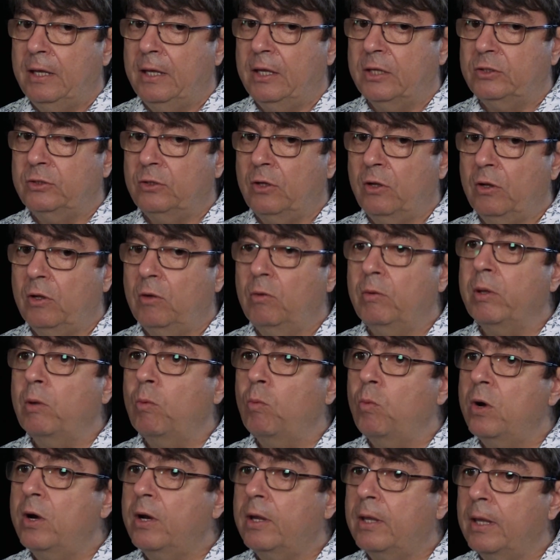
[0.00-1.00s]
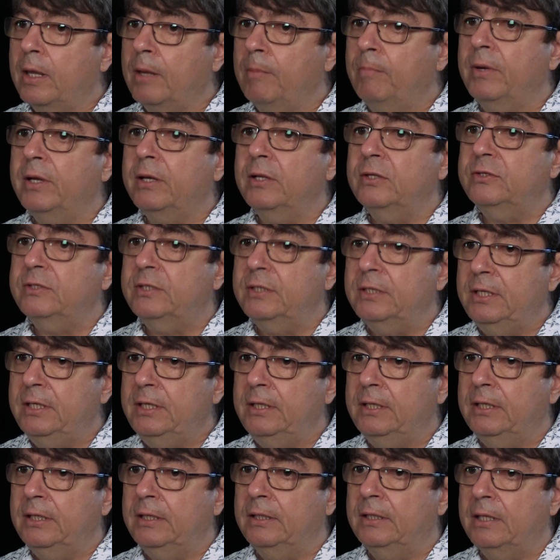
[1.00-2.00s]
is not only working, but it's
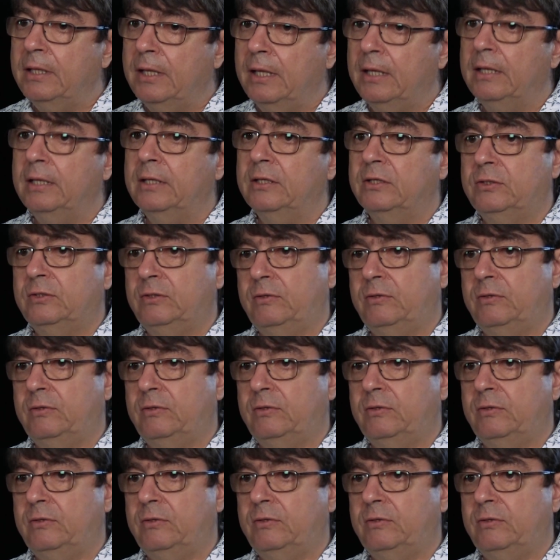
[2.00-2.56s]
needed and it's